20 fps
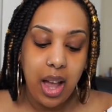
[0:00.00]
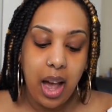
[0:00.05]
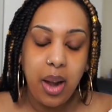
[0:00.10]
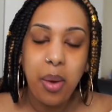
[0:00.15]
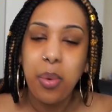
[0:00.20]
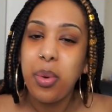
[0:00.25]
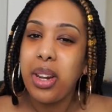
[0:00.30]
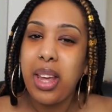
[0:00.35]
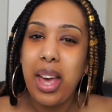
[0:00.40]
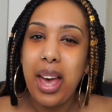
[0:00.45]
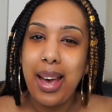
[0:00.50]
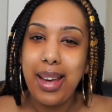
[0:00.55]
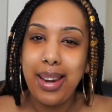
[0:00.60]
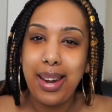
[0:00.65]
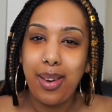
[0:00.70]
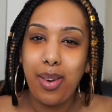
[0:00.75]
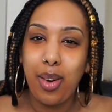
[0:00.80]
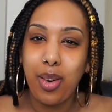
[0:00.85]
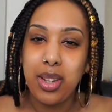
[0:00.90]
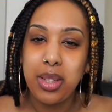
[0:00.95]
I don't want to get a
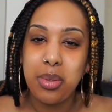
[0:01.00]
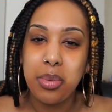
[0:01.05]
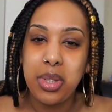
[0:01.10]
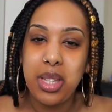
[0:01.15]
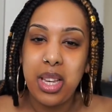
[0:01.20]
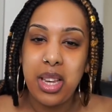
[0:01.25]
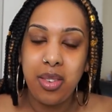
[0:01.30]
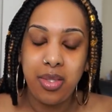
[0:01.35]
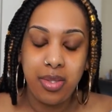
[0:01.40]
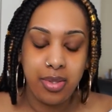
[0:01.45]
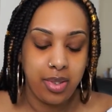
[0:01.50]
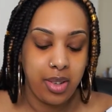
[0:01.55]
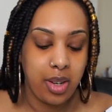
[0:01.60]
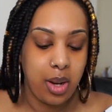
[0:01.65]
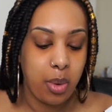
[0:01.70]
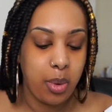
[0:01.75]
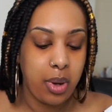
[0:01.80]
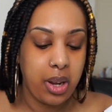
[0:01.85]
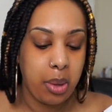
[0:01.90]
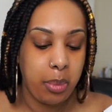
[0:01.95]
headache on Christmas Eve, you
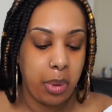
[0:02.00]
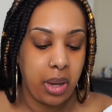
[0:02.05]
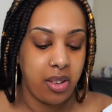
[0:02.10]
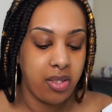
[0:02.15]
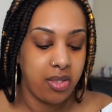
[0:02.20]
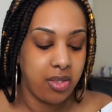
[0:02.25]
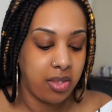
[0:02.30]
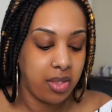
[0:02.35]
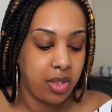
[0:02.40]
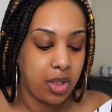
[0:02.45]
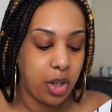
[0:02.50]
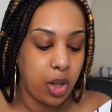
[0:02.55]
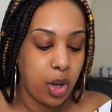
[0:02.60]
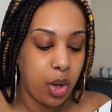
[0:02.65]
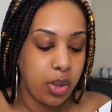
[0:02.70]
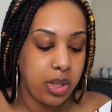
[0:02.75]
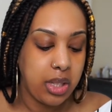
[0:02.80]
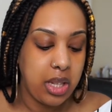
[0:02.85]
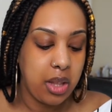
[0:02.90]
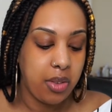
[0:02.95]
know what I mean? I'm gonna
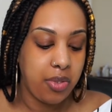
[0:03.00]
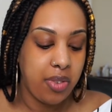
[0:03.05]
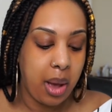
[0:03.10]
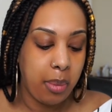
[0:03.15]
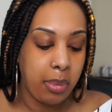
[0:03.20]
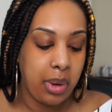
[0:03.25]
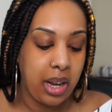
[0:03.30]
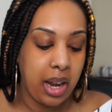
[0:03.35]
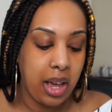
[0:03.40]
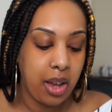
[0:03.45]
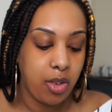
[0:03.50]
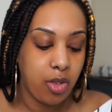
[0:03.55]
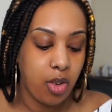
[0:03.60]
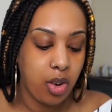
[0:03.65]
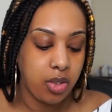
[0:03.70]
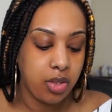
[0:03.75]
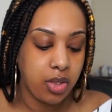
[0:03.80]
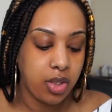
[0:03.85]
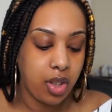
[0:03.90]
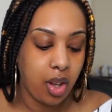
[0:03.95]
go see the family later
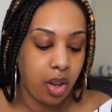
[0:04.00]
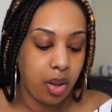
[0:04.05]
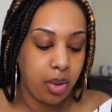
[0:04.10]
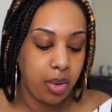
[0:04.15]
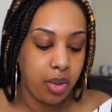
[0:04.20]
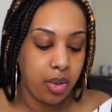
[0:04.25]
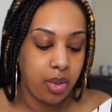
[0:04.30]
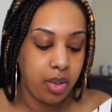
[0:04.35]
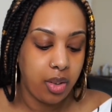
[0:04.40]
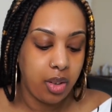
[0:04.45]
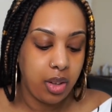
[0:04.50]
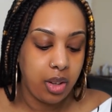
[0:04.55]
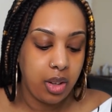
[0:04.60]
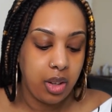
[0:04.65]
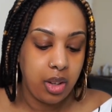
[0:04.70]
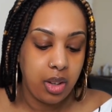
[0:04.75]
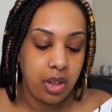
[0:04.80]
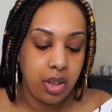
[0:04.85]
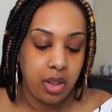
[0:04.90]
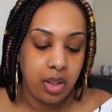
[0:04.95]
on, so
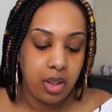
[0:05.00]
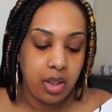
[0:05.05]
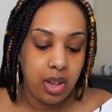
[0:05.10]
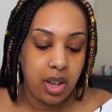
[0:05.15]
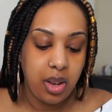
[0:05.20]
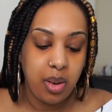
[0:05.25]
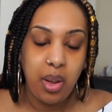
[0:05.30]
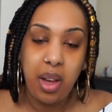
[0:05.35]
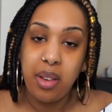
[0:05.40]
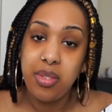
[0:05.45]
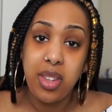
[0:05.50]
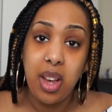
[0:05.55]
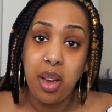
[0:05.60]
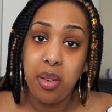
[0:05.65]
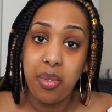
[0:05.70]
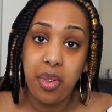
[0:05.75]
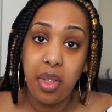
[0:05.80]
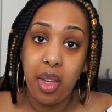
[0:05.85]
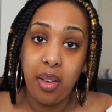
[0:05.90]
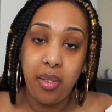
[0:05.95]
I don't have
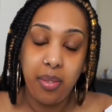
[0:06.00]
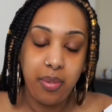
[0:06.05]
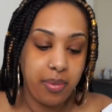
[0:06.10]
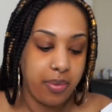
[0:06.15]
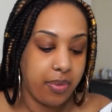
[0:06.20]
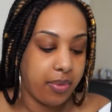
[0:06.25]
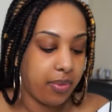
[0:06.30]
time for that.